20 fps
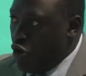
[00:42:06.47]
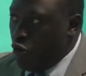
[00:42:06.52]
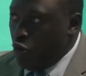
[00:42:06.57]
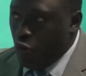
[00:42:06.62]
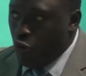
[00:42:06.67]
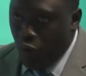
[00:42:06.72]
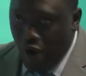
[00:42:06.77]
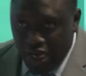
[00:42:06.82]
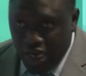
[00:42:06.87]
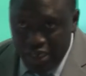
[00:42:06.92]

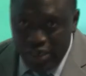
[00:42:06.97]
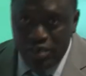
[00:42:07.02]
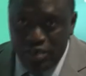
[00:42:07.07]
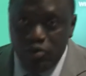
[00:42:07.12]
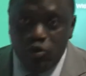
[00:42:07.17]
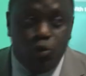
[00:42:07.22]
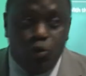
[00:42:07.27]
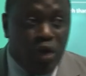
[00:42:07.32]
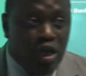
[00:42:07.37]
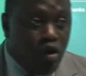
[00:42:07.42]
One,
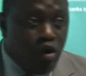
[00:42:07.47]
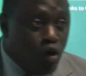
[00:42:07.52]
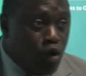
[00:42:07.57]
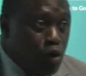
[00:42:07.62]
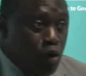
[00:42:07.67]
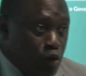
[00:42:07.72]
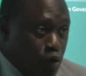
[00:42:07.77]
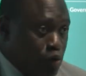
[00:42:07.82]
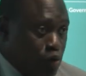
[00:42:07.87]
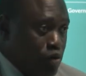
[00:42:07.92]
we all
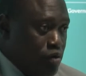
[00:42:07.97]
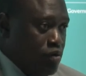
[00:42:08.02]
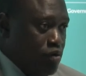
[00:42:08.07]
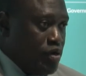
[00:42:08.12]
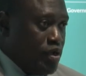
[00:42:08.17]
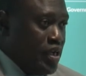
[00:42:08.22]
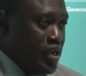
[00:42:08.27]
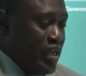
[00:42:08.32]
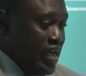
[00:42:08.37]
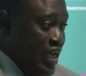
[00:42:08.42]
know
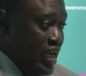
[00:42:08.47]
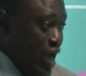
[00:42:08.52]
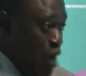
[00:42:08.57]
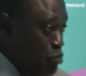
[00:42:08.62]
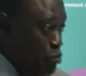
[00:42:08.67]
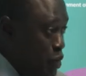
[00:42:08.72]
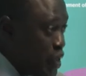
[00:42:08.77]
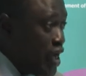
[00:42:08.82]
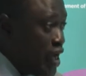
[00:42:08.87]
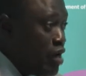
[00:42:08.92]
the
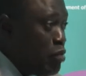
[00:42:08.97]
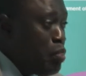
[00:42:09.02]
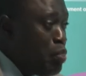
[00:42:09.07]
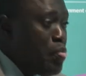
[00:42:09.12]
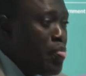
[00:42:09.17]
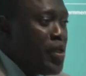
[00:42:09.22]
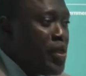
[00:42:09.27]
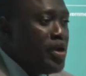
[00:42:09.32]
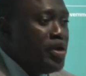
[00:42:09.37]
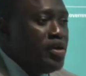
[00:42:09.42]
Gambia,
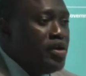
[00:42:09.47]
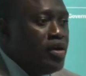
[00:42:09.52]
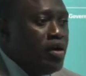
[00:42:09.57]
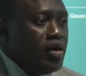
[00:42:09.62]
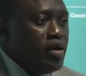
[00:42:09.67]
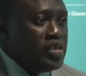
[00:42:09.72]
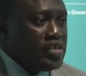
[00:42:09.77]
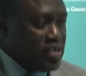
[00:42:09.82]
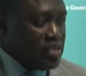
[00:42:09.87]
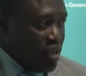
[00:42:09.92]

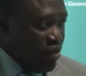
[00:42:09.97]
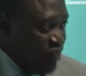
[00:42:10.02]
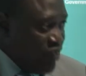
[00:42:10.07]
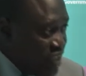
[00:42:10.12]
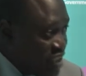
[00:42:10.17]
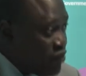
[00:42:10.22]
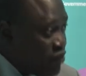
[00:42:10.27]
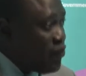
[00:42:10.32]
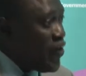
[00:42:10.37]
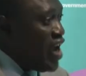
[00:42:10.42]

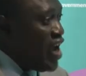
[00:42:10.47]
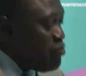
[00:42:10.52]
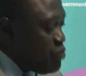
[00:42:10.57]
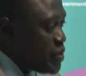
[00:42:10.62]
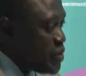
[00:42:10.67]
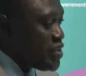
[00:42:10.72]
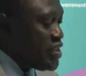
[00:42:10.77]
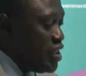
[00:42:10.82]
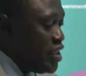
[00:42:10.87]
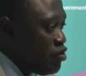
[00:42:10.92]

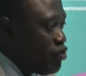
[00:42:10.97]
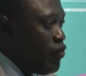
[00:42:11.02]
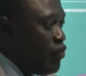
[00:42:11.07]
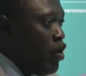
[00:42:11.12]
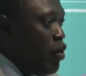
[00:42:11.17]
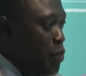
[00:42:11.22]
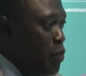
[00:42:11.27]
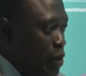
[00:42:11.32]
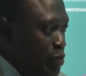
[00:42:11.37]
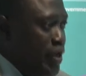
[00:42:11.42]
75% of
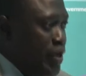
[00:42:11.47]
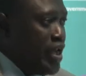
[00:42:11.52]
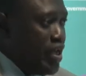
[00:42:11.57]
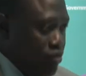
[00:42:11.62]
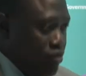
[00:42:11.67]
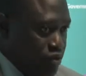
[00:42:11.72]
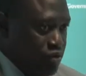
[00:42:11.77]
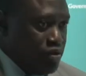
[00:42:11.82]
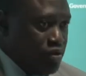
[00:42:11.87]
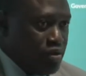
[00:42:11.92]
our
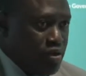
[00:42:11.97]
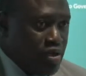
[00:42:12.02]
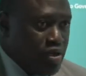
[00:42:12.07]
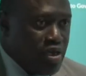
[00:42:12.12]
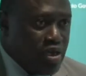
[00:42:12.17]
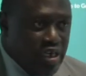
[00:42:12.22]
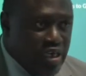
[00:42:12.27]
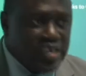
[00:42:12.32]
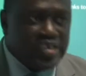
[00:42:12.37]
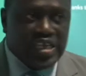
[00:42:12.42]
population
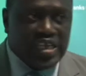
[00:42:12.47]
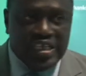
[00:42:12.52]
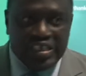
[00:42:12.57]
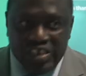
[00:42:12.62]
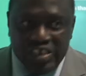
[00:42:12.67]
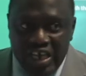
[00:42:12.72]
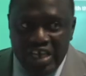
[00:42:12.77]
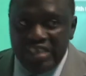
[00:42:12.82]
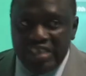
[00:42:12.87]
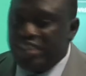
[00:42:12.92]
is
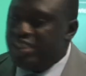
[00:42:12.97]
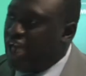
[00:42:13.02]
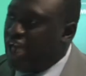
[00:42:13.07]
engaged in